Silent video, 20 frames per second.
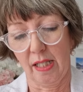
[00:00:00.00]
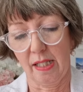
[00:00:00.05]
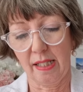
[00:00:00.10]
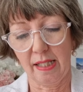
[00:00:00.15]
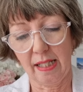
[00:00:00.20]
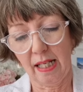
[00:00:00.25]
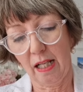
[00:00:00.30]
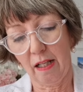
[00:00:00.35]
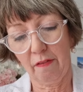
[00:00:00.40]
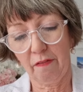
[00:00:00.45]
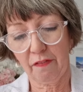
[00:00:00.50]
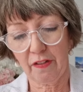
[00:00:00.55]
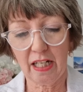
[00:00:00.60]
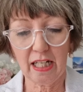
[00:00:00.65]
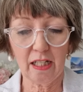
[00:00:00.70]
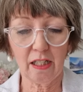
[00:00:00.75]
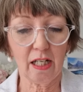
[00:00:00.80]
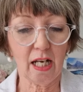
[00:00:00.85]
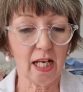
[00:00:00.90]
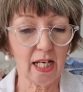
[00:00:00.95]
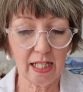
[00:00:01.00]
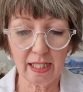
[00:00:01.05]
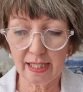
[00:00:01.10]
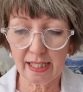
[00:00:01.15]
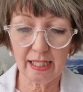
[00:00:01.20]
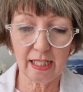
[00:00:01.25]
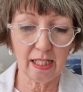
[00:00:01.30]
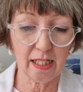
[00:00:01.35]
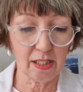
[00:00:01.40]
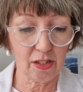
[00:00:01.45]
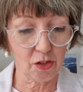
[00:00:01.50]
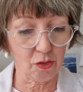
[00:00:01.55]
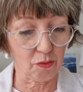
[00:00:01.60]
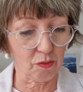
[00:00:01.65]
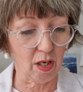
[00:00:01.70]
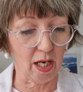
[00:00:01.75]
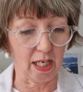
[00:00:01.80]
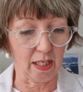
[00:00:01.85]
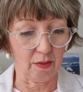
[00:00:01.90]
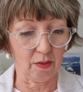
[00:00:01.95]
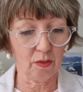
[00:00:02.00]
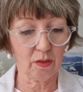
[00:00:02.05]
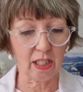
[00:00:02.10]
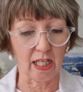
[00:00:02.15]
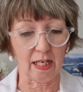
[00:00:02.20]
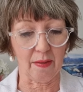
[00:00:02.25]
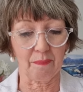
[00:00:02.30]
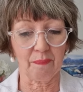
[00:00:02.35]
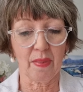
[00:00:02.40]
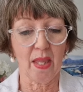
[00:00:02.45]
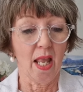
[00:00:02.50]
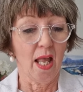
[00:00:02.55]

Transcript: self-care ideas. Right, okay.